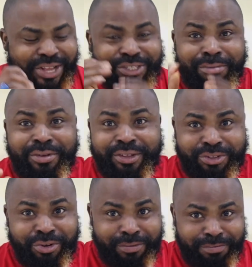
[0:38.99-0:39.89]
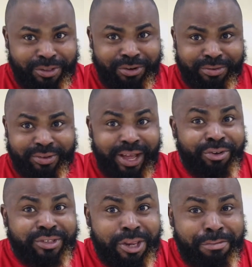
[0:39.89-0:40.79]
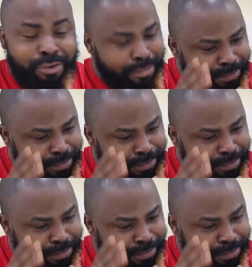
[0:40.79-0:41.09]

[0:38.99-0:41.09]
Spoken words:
So you know, I know sleep.